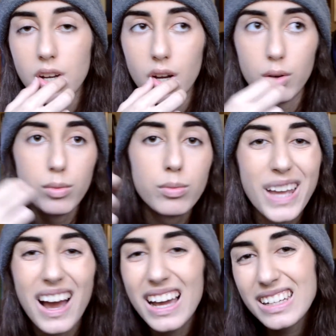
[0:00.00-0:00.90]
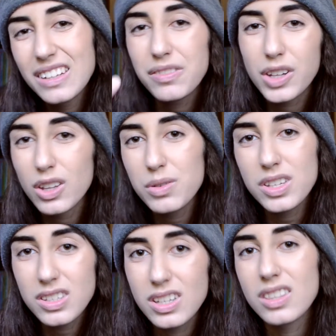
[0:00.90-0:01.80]
know, kind of
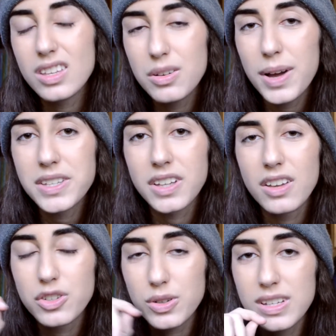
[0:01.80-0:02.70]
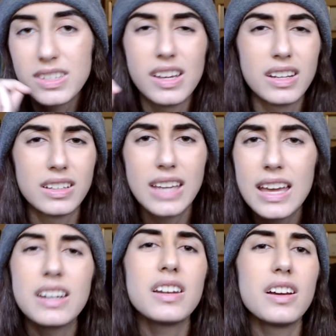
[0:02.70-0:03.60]
closest to the US countries like
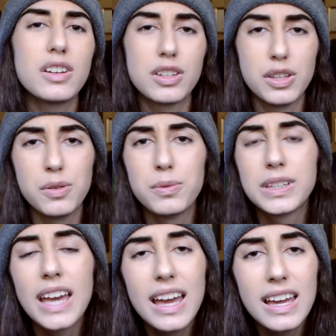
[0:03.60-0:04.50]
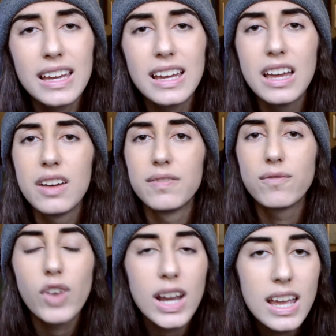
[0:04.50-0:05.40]
Canada, UK,
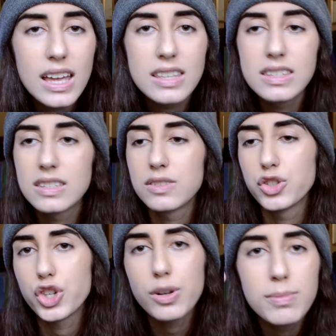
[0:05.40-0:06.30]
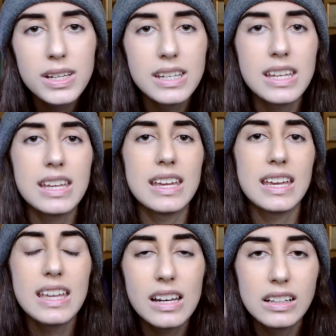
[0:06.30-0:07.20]
France, Germany,
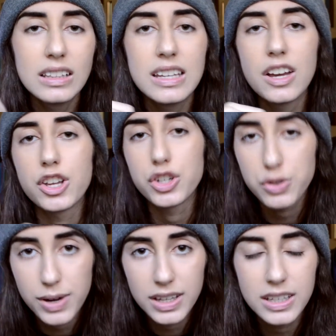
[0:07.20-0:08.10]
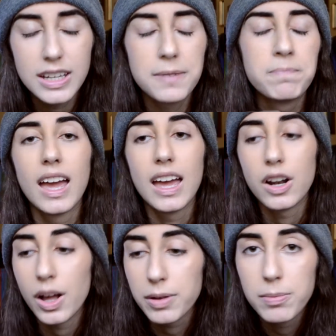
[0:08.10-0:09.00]
Italy, Australia,
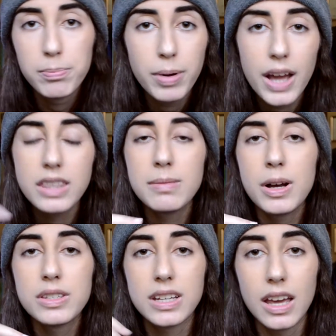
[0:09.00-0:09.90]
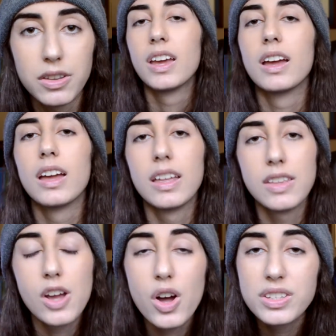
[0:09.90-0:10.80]
and I combined them all together, and
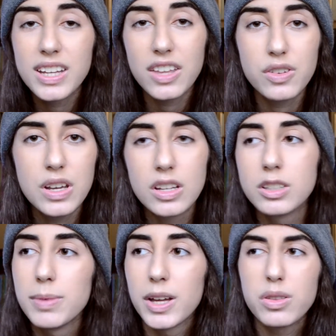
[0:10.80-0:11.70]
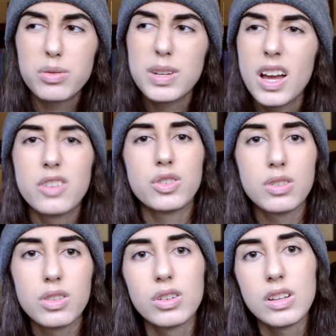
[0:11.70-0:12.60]
they all together equaled about
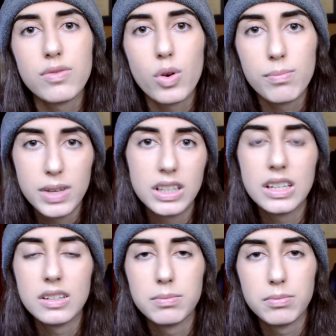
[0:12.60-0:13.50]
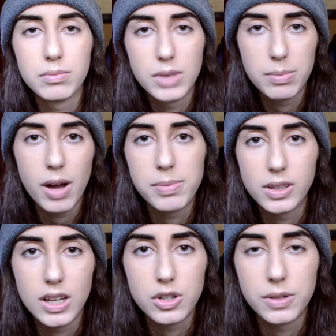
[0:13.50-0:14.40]
334 million in
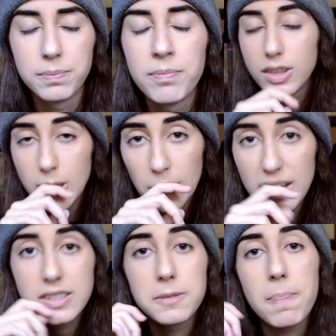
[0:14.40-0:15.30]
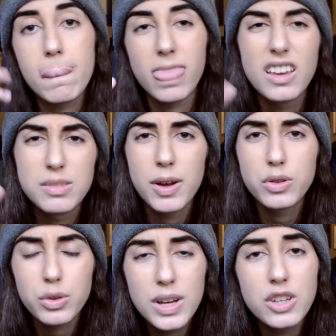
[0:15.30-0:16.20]
population. The US is
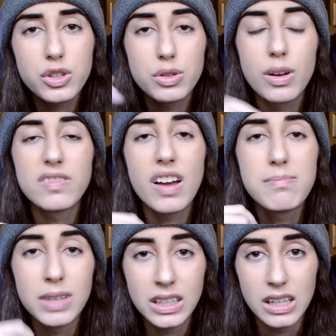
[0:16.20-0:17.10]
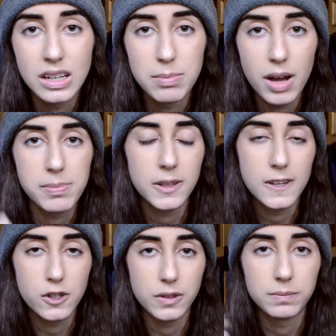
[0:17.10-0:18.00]
about 325 million in
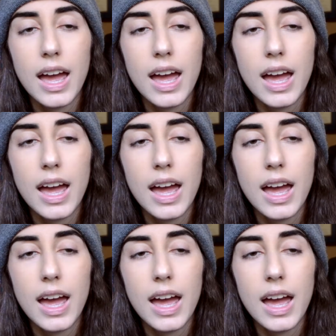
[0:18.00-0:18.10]
population.